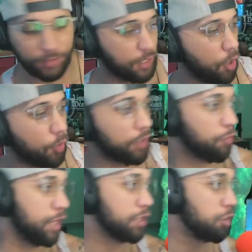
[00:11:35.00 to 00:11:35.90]
The only
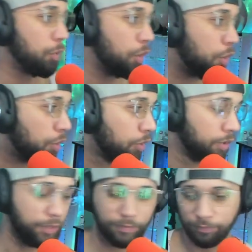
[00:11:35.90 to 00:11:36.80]
reasonable
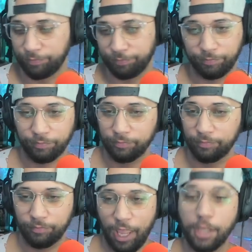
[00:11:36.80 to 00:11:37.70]

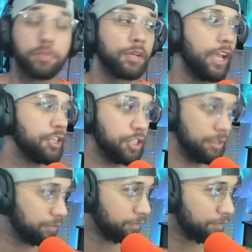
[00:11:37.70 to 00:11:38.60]

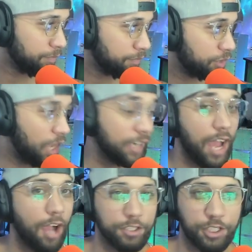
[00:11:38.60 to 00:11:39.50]
explanation.
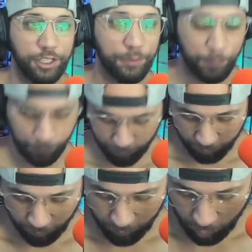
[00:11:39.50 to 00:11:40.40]
Technology.
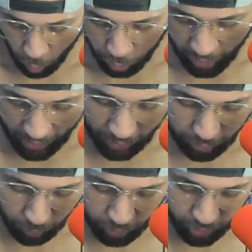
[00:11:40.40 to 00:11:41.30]
Oh Chad, I got so
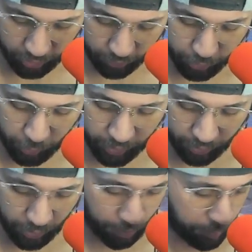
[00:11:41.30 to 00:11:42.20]
much shit done this weekend
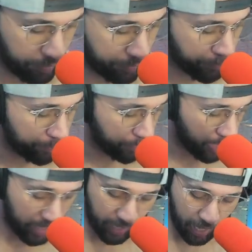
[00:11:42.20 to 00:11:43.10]
though.
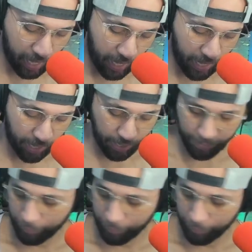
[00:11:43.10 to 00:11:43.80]
I got